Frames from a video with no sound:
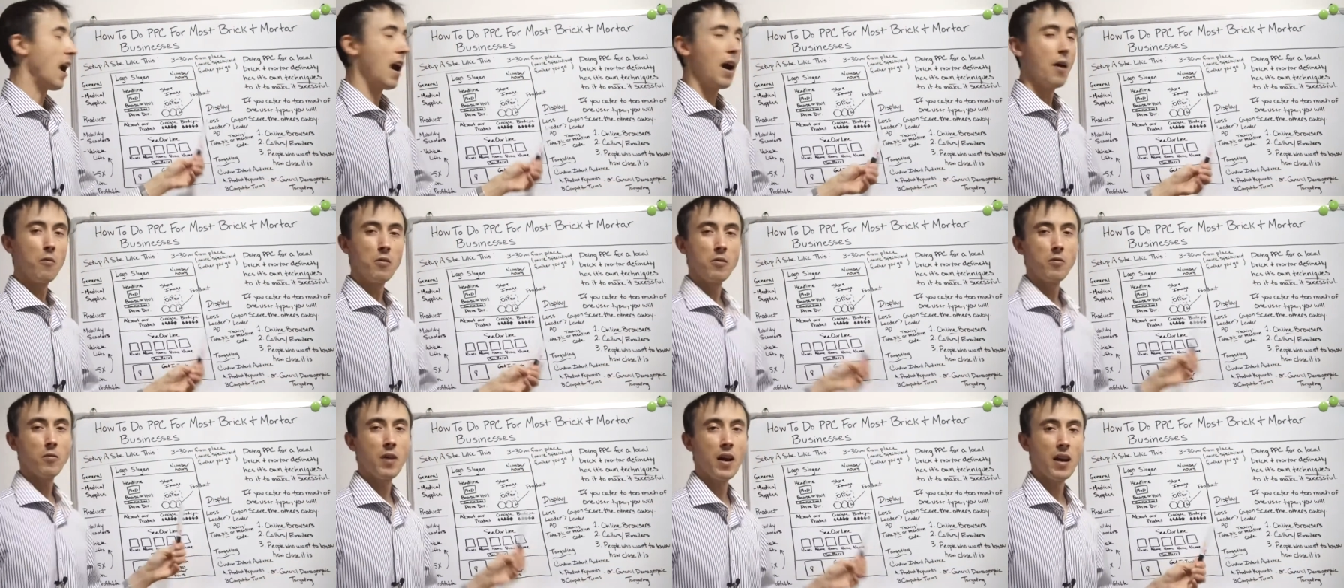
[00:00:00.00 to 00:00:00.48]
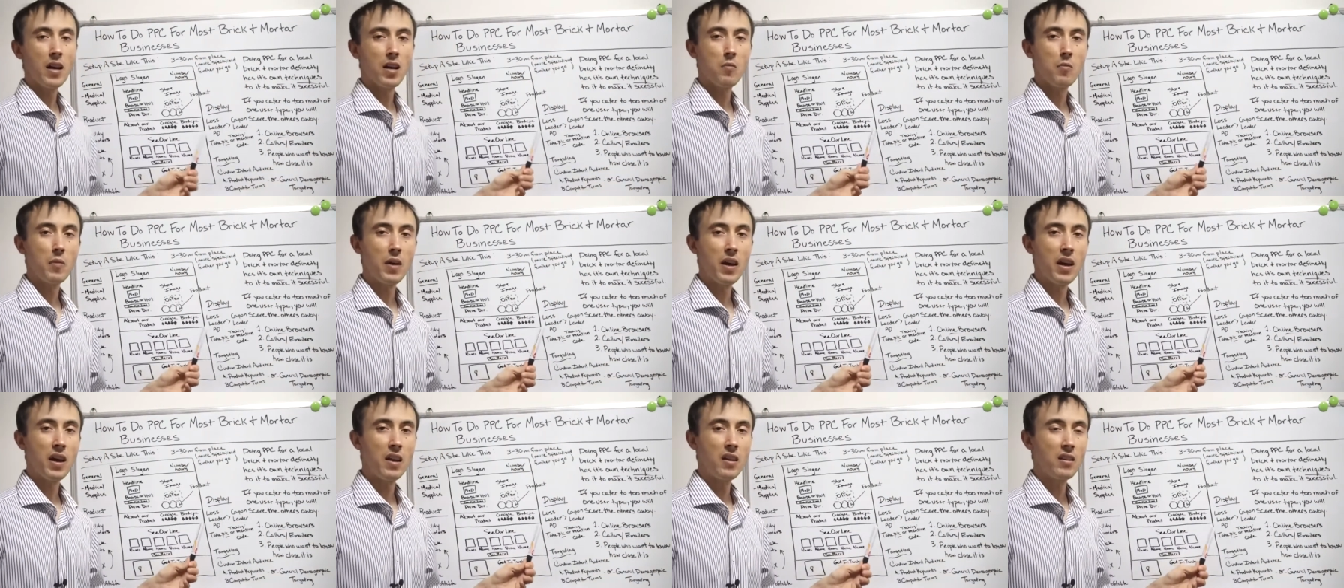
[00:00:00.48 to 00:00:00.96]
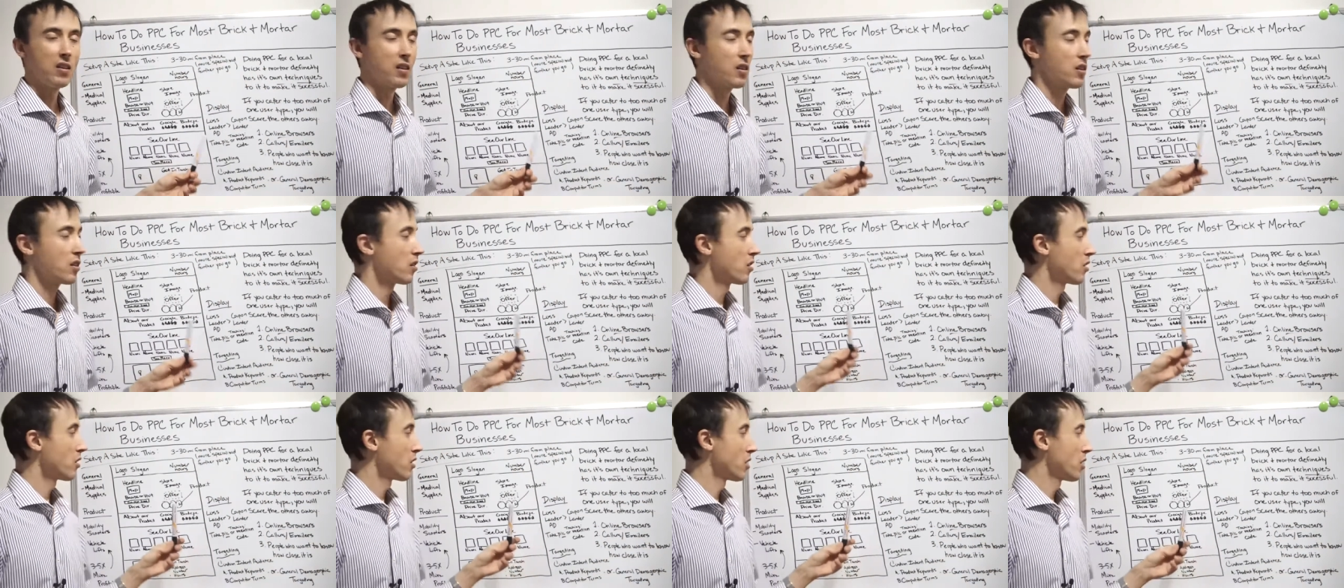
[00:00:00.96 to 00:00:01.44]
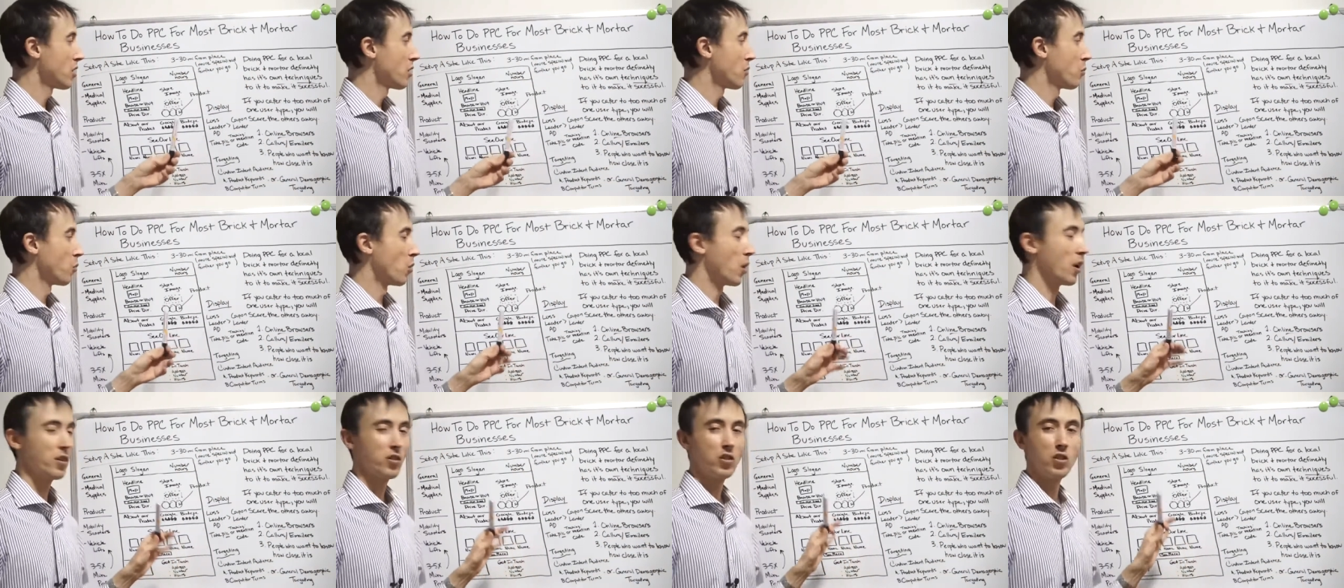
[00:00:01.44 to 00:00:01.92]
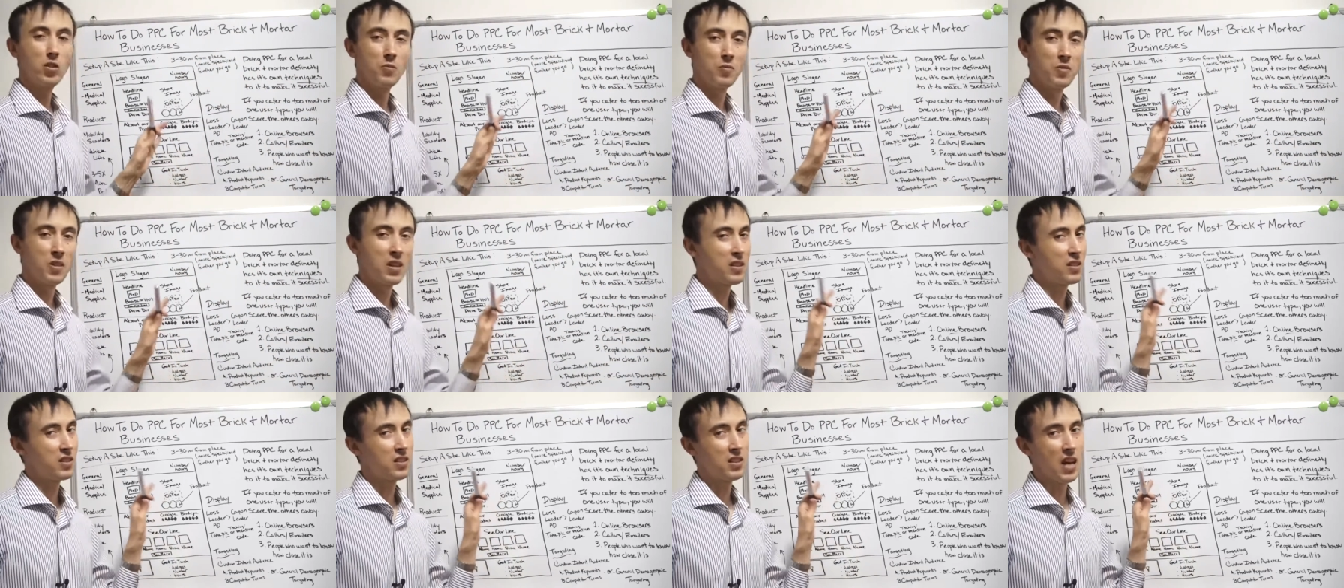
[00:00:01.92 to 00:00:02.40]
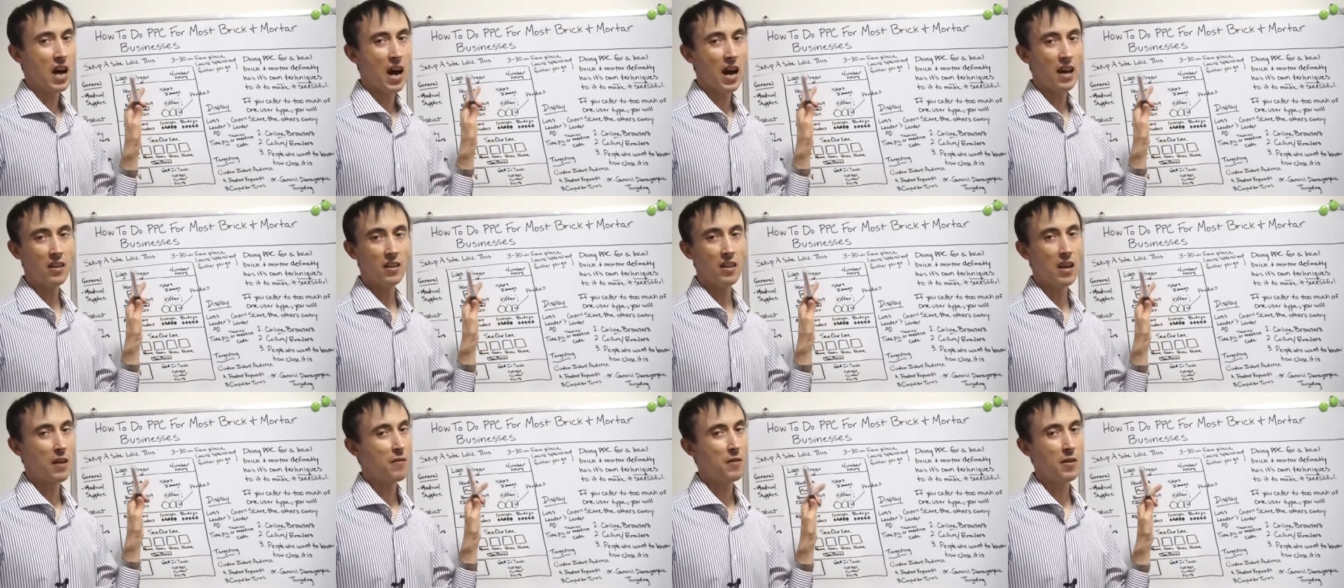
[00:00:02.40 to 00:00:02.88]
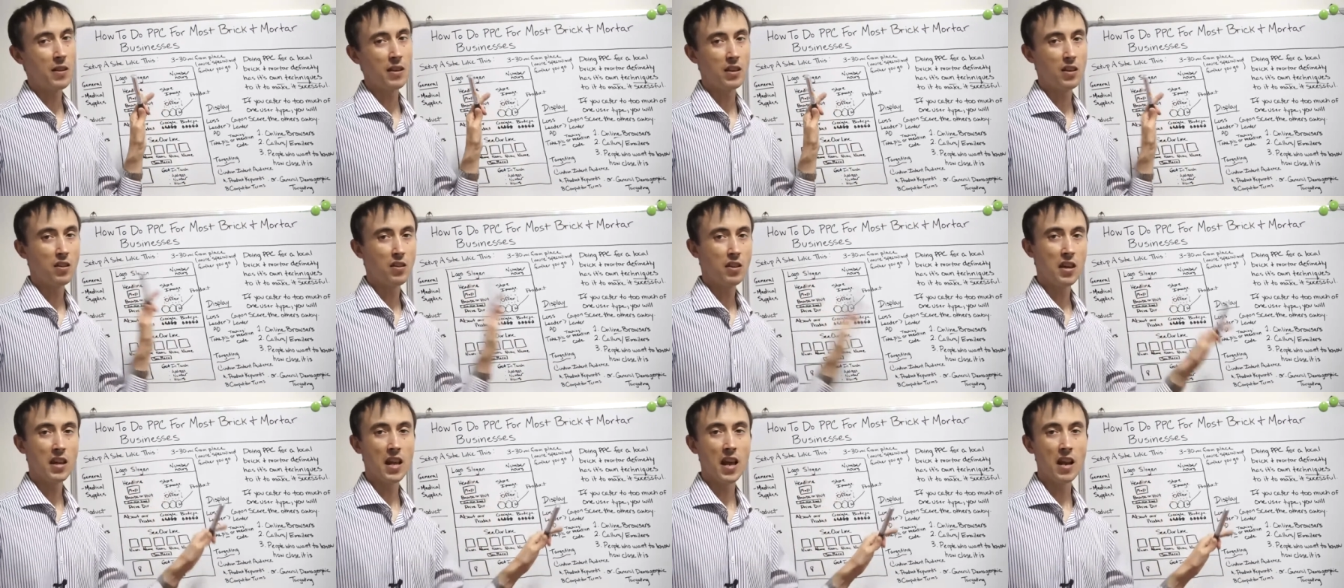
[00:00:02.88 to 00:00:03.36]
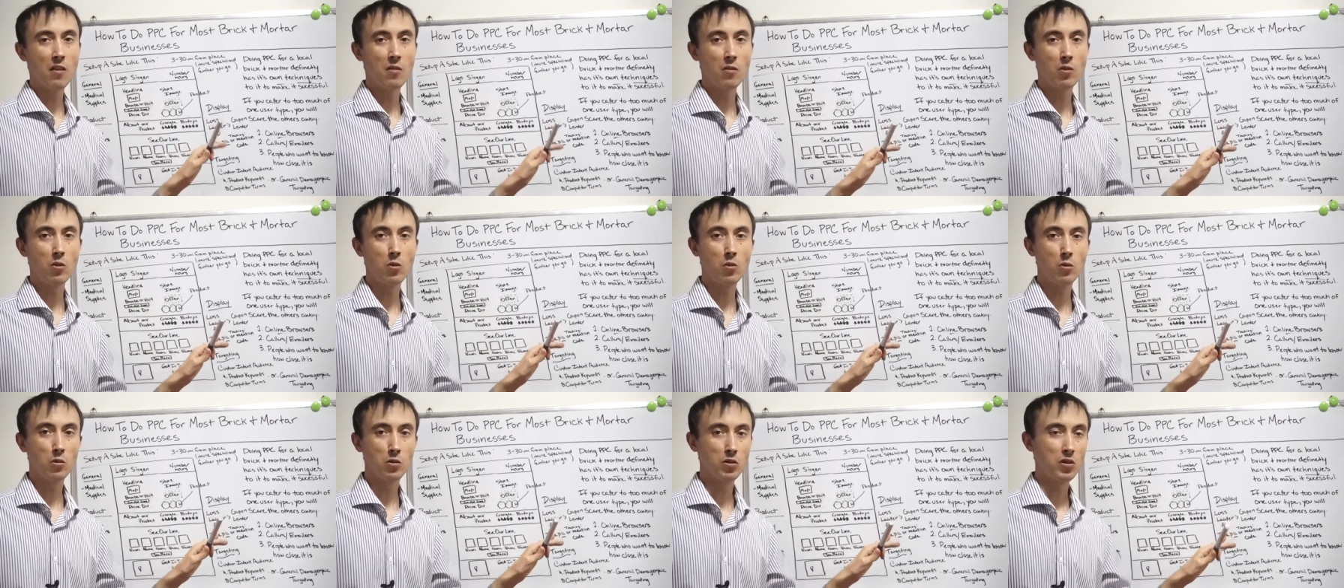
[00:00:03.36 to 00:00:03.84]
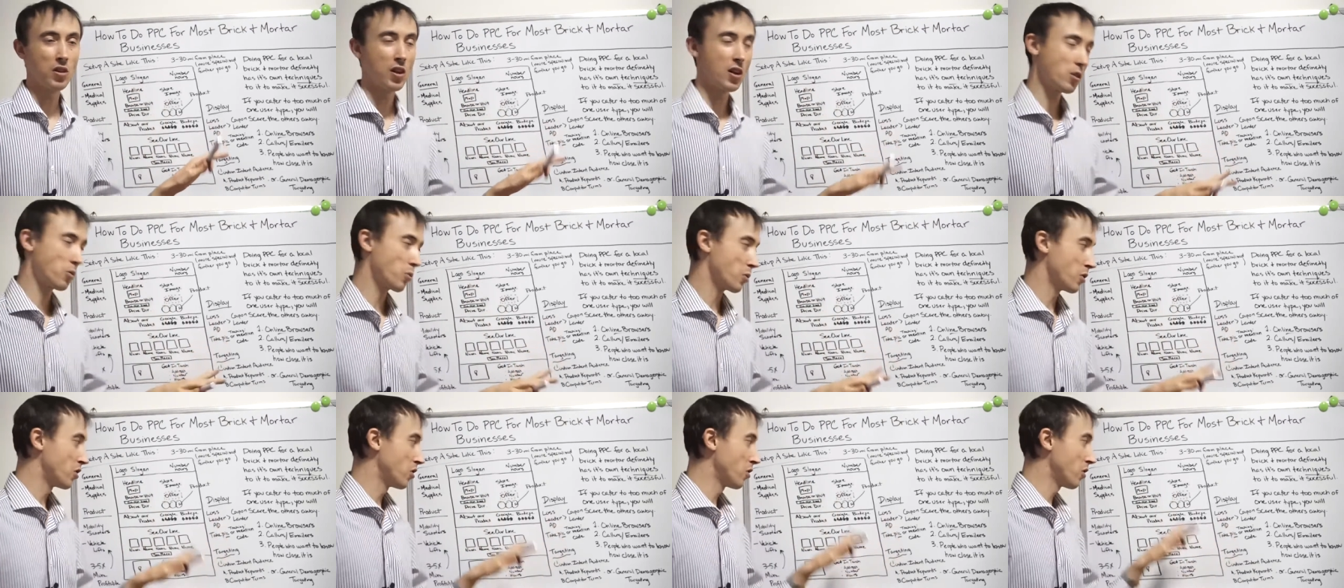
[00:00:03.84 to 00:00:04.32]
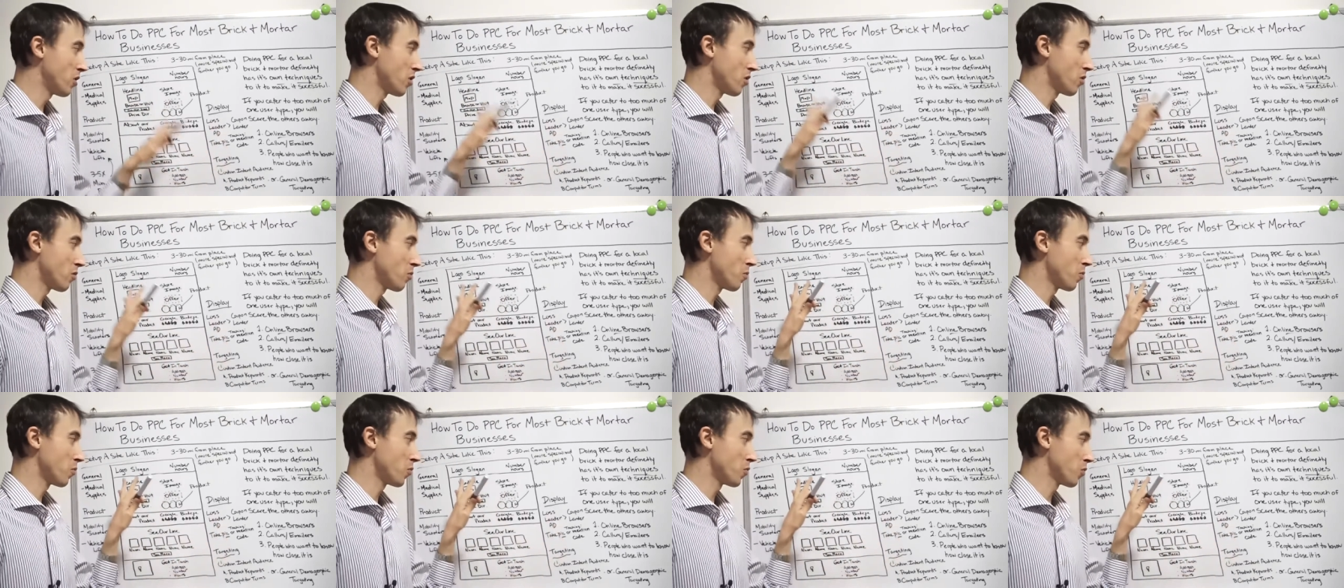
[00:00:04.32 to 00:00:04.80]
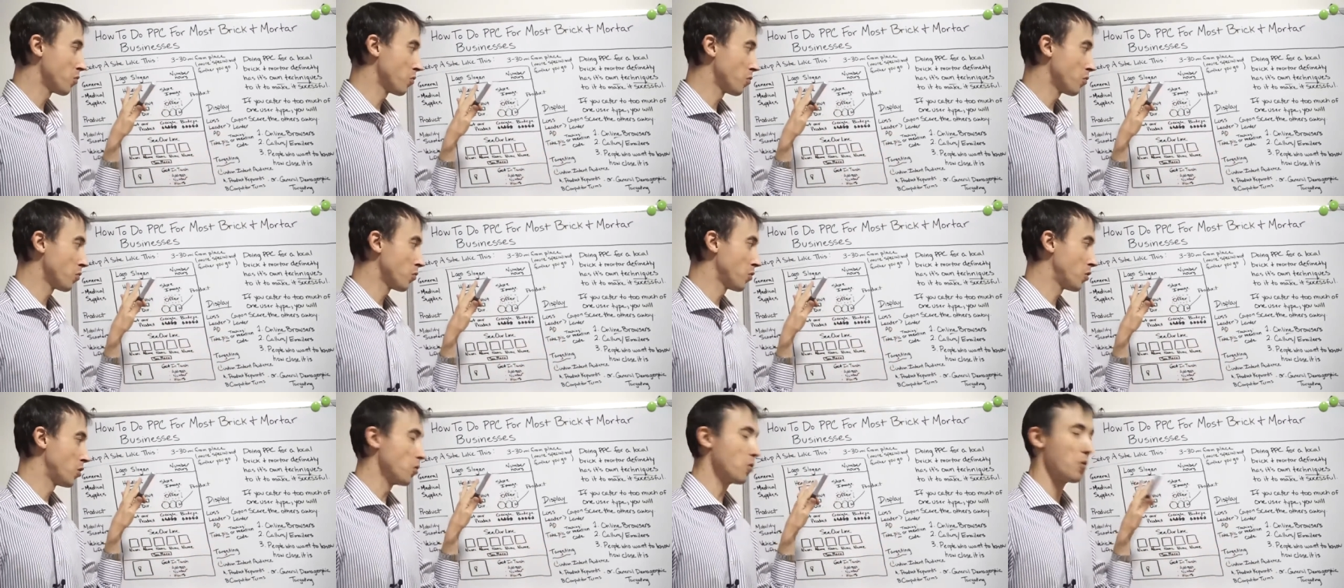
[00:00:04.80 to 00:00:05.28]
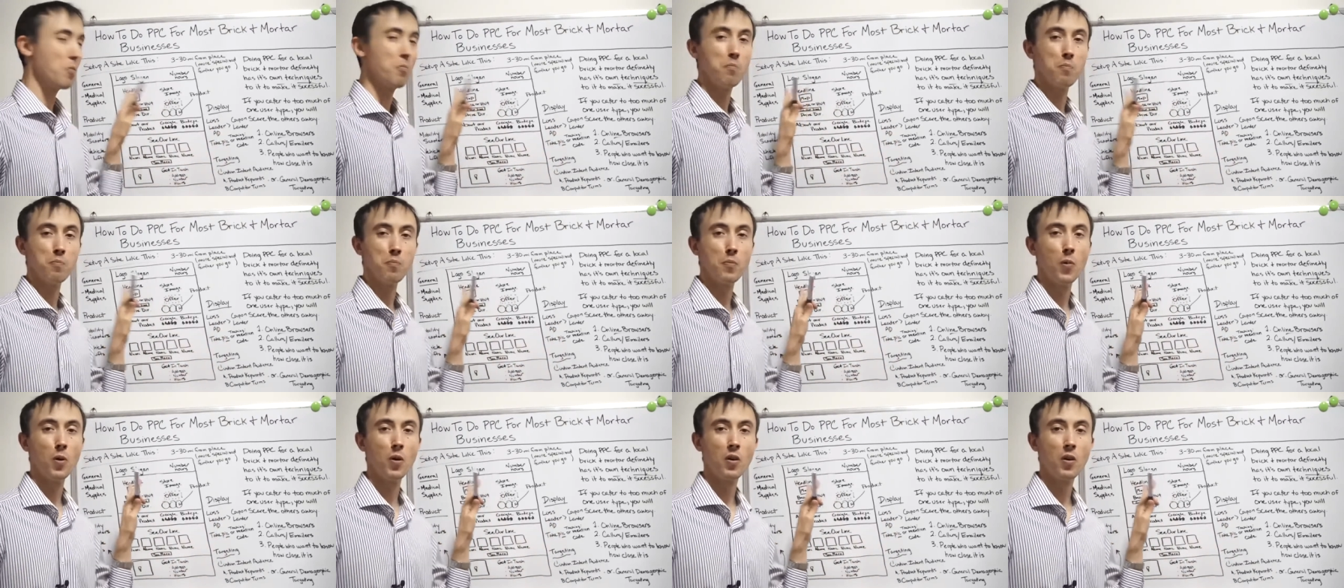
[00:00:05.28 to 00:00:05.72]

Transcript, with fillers: I would recommend, once you've gotten everything you can out of Google Search, which you can do